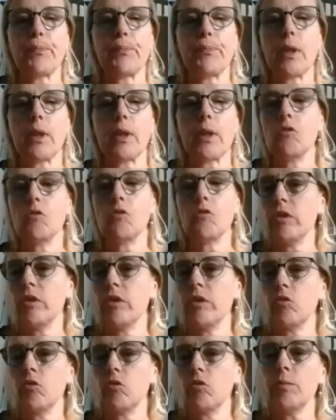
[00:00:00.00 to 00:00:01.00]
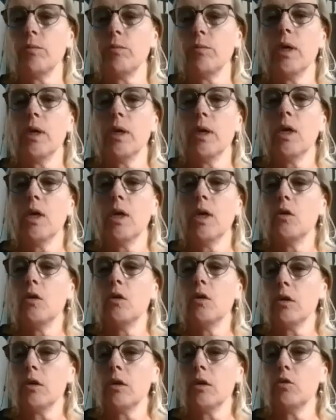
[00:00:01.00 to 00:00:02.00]
using Zoom, you
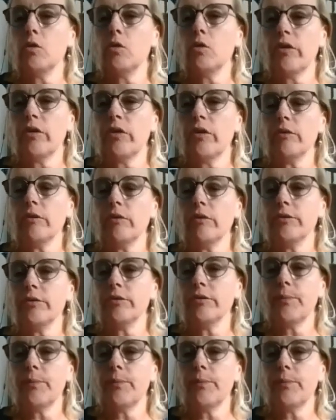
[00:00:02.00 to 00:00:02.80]
can mute yourself.